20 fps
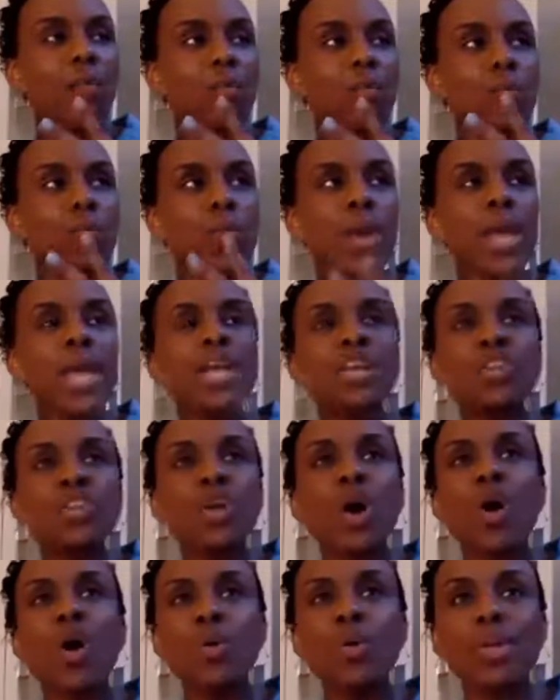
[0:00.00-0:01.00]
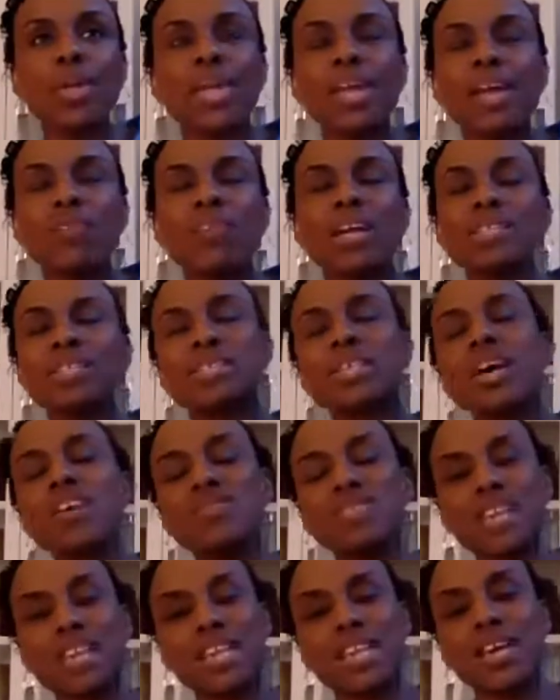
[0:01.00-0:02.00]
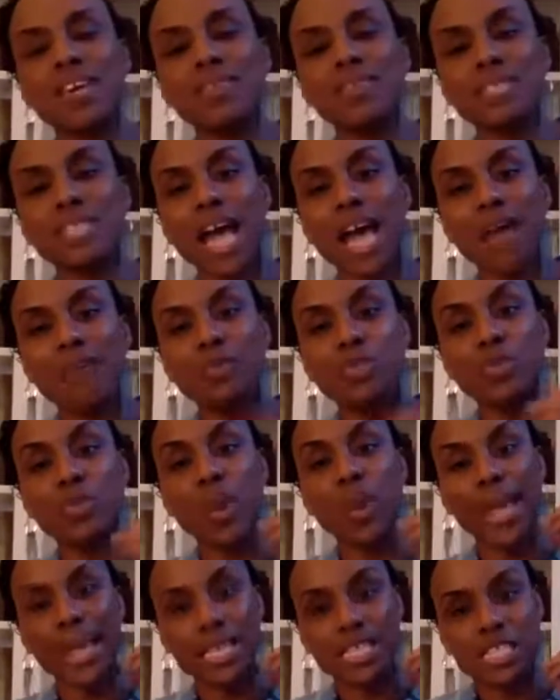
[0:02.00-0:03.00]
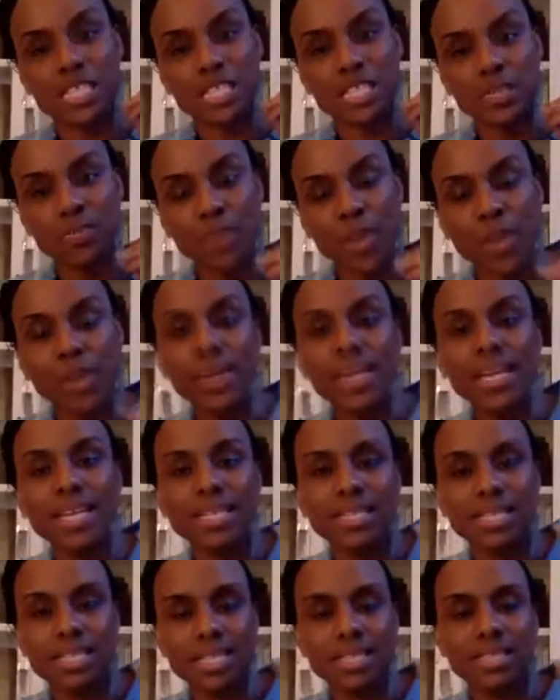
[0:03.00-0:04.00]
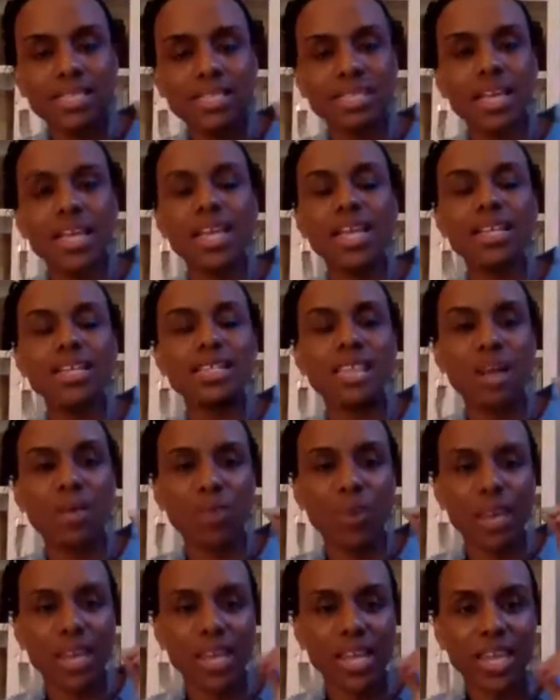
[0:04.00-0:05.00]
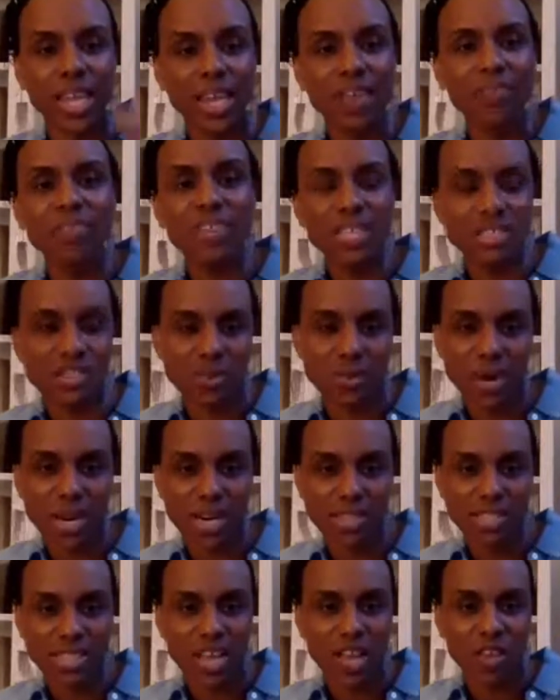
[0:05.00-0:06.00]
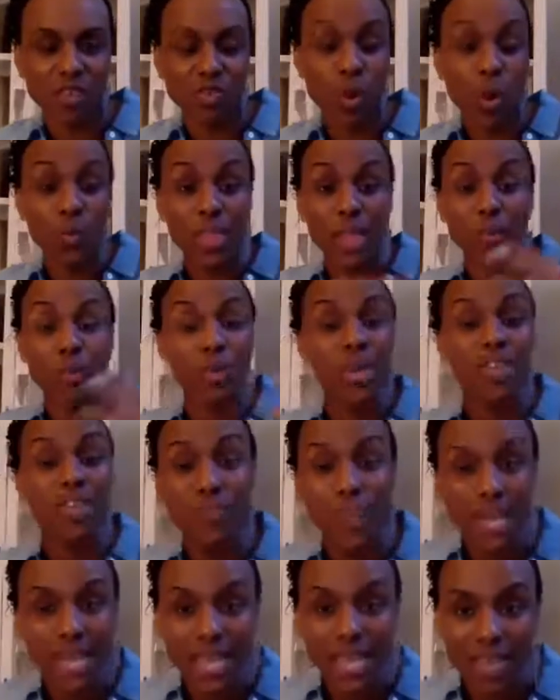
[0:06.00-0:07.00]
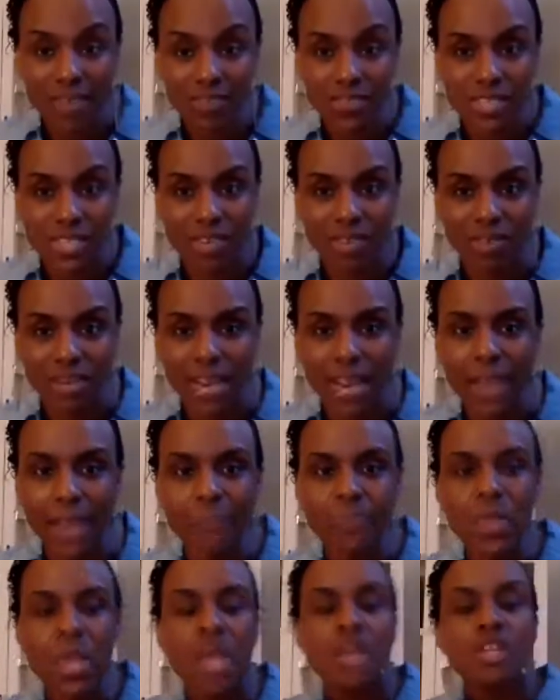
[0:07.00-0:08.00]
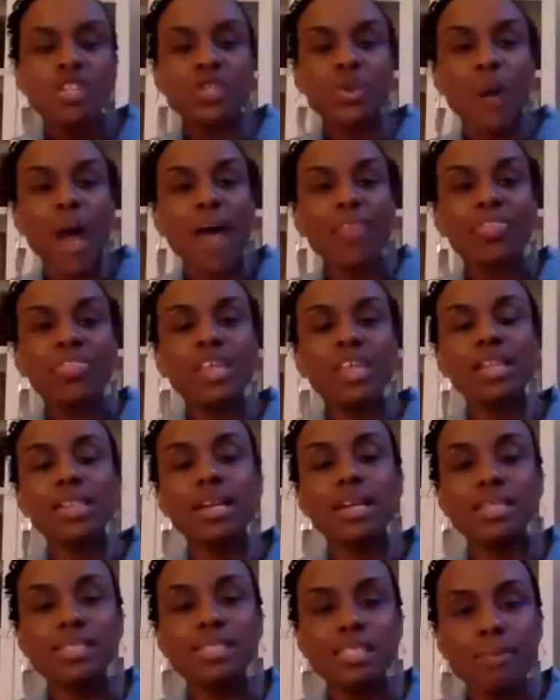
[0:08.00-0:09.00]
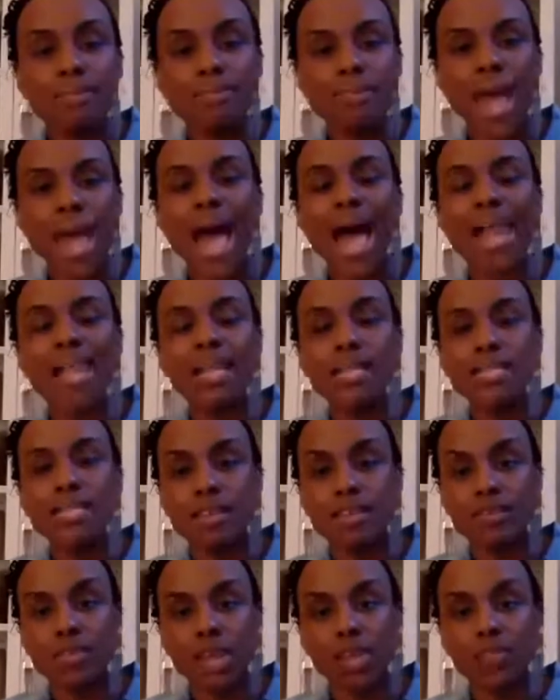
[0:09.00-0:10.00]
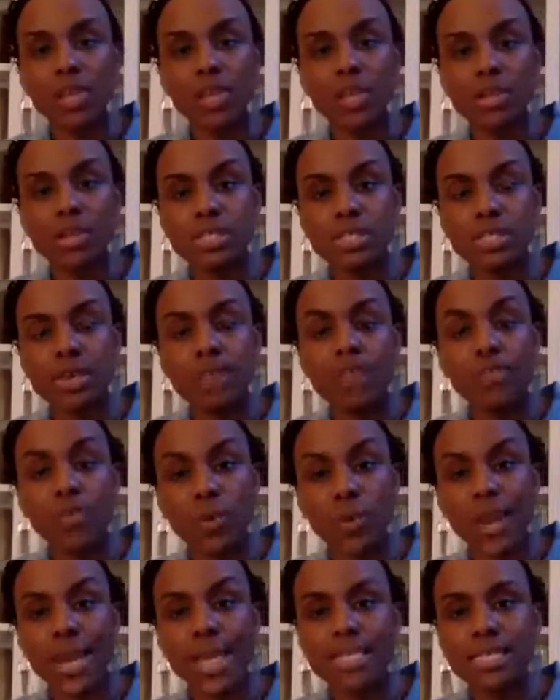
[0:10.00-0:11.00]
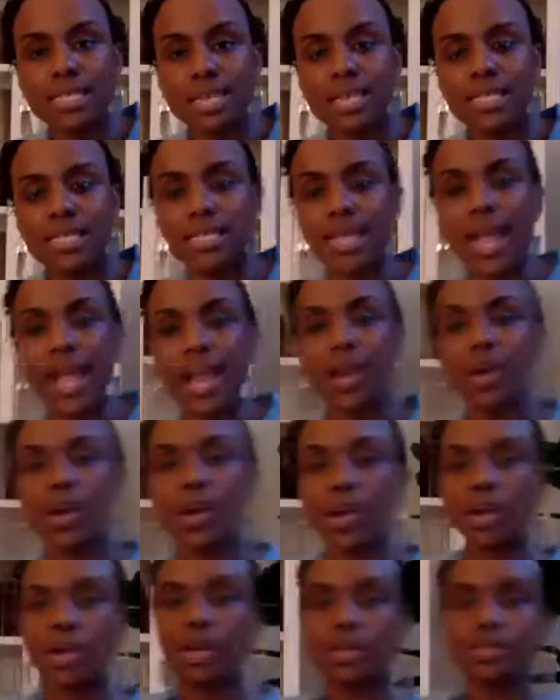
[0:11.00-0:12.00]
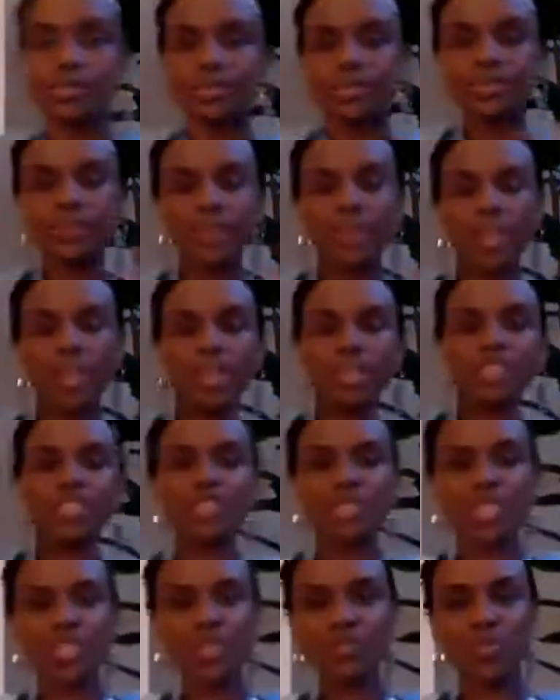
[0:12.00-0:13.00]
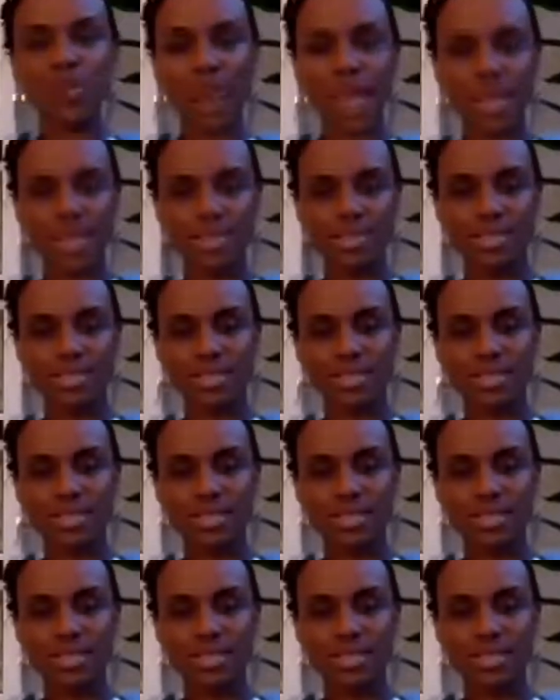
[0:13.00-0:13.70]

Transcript: We don't give ourselves enough time to experience these things that we're giving to ourselves or that we've been gifted, right? So I think there's the balance of giving yourself grace and saying, girl, just rest.